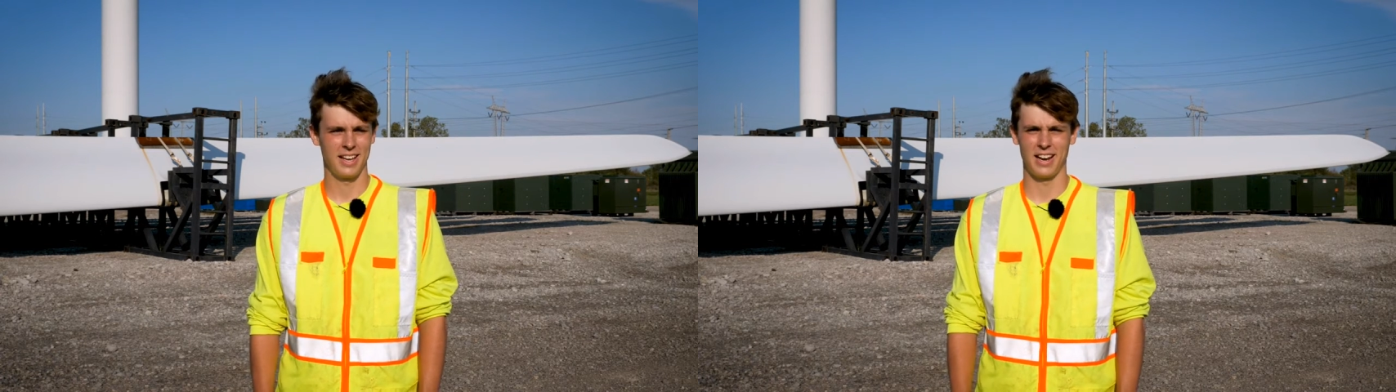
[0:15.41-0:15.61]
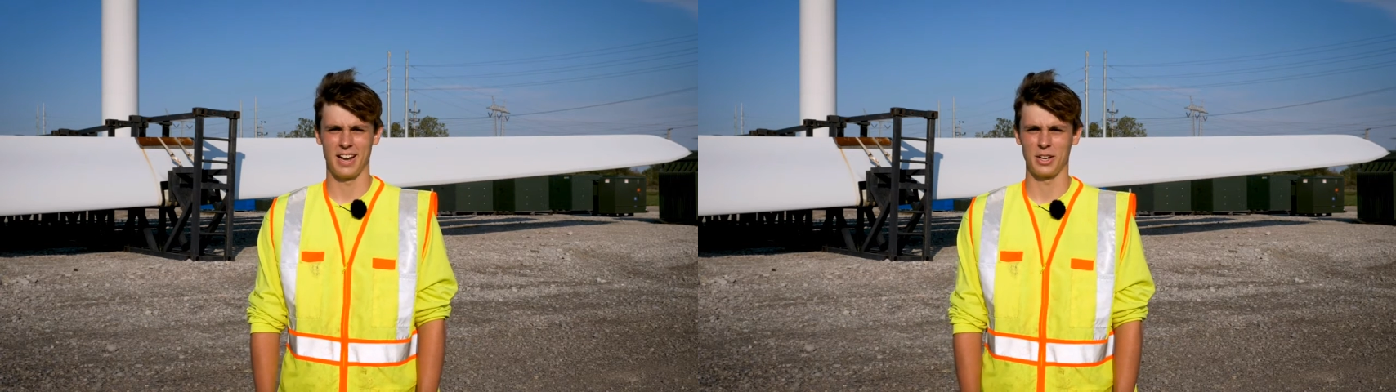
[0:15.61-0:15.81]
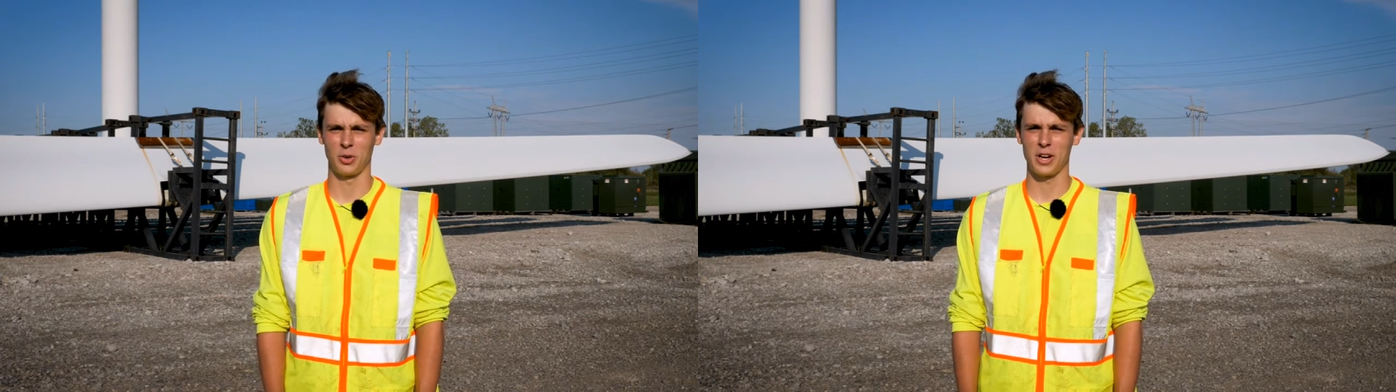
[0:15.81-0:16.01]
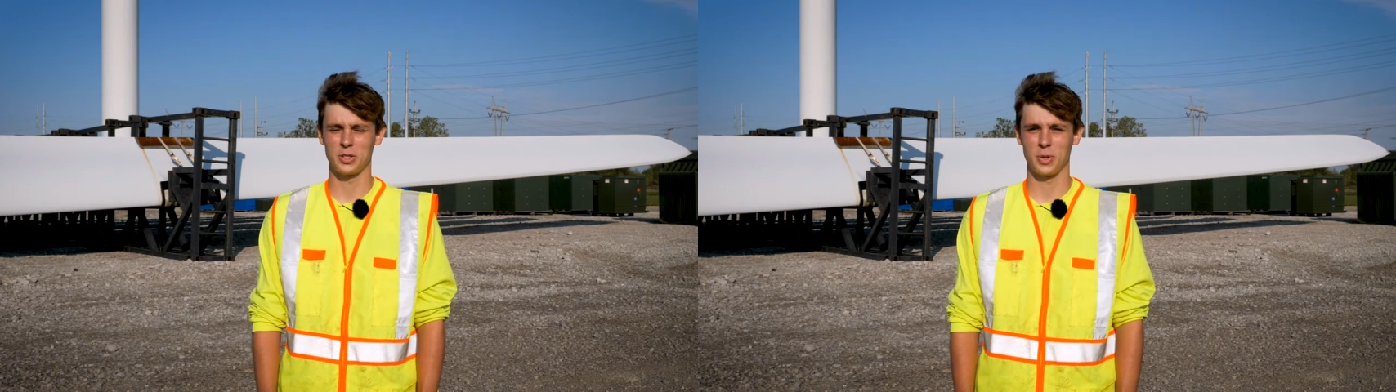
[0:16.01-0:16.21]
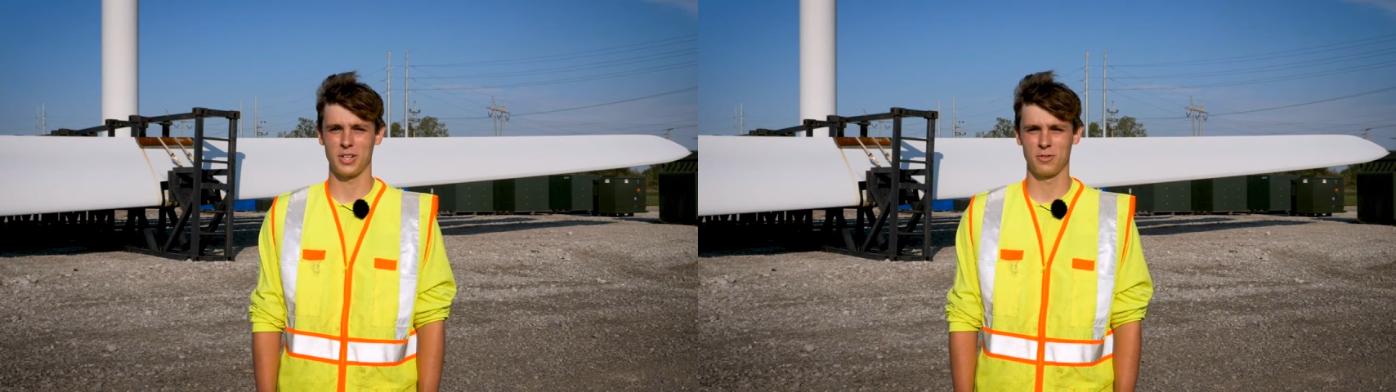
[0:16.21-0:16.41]
and I
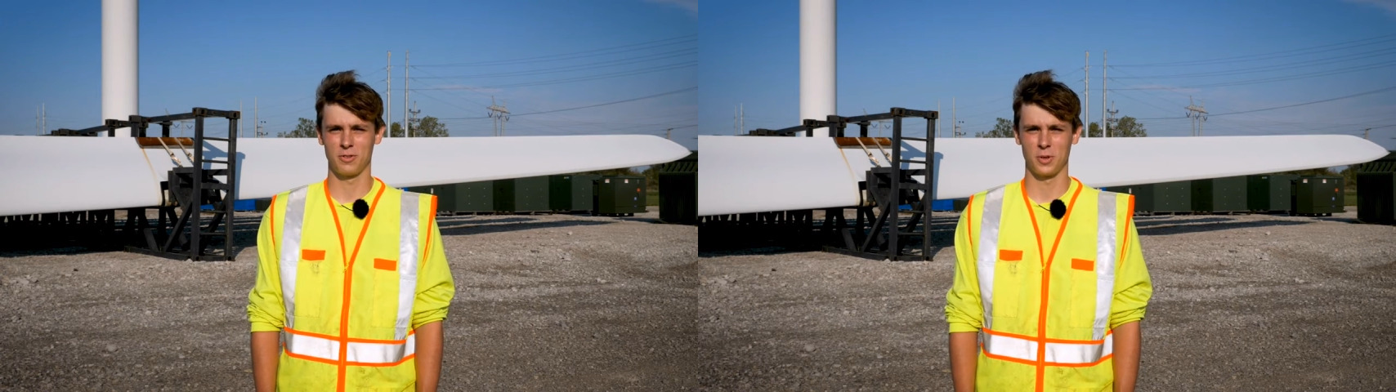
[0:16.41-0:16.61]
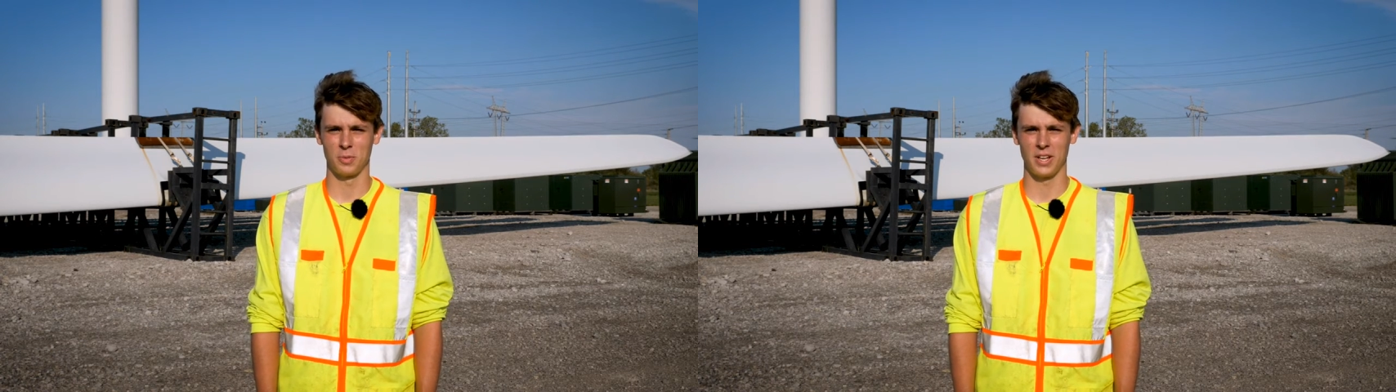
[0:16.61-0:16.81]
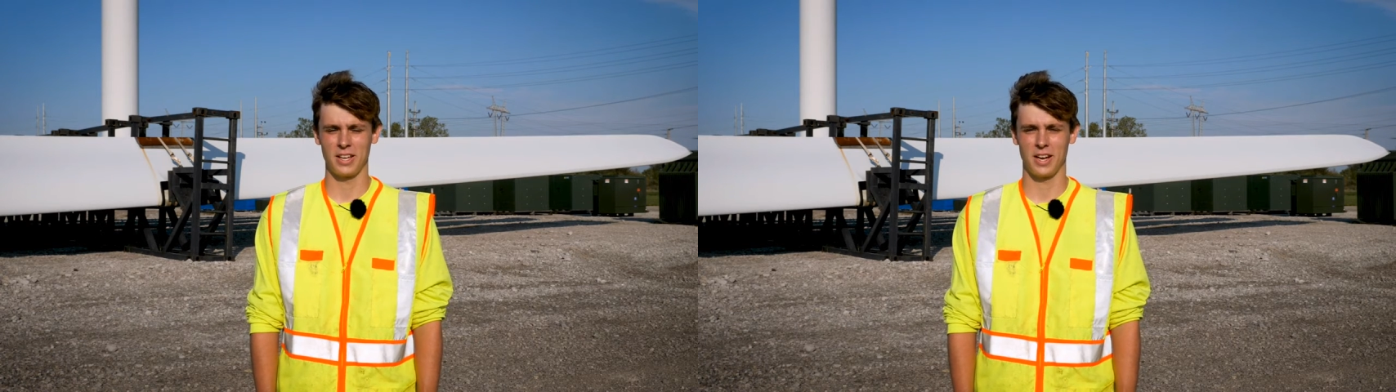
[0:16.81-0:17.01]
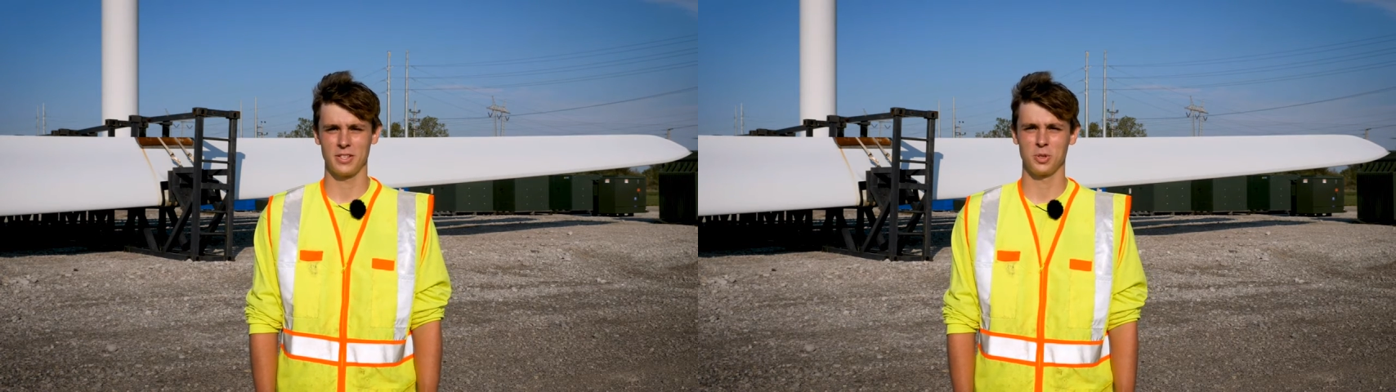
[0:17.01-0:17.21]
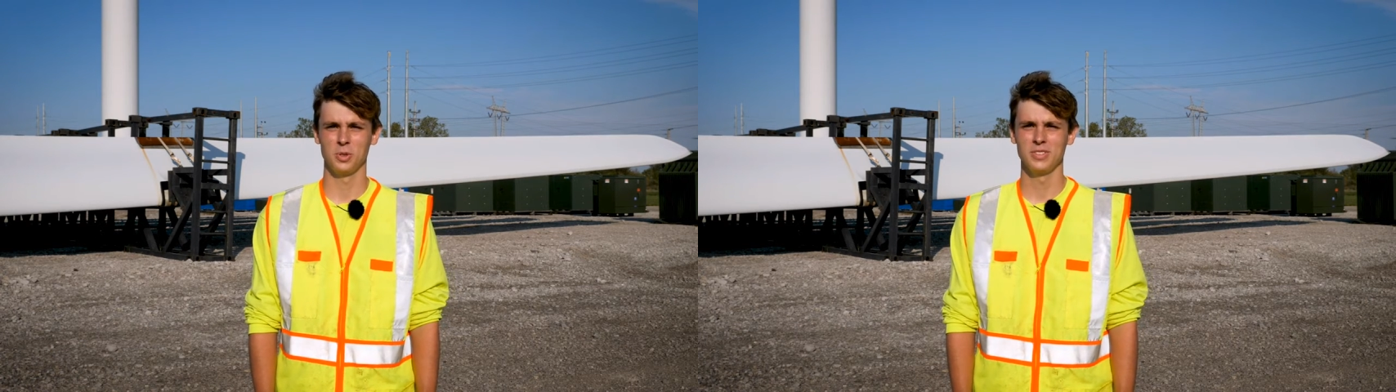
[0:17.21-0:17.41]
graduated from Lake
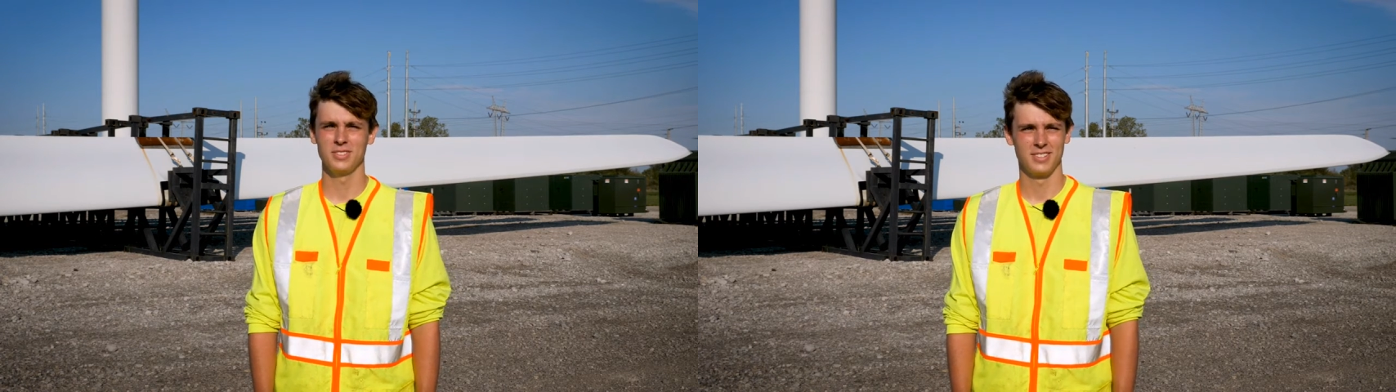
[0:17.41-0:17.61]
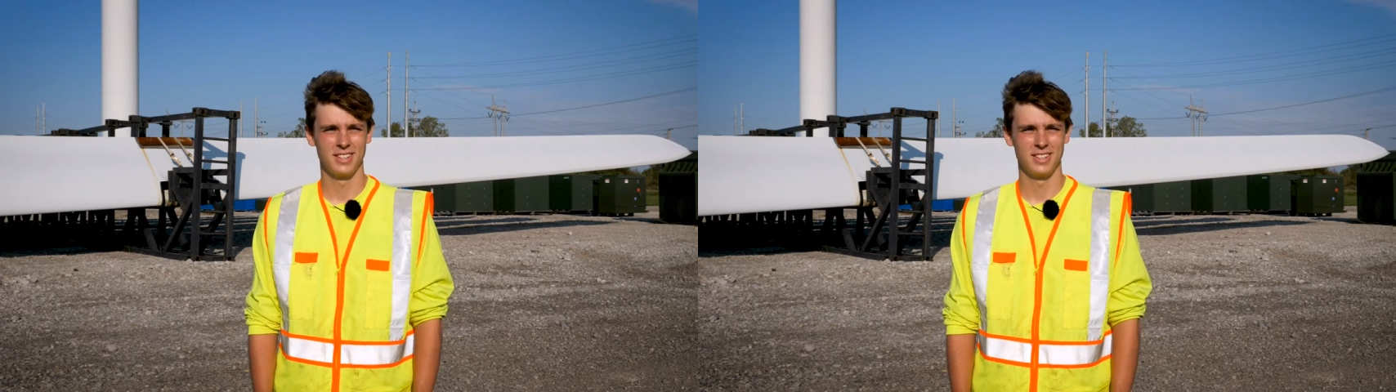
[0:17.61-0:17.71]
High School.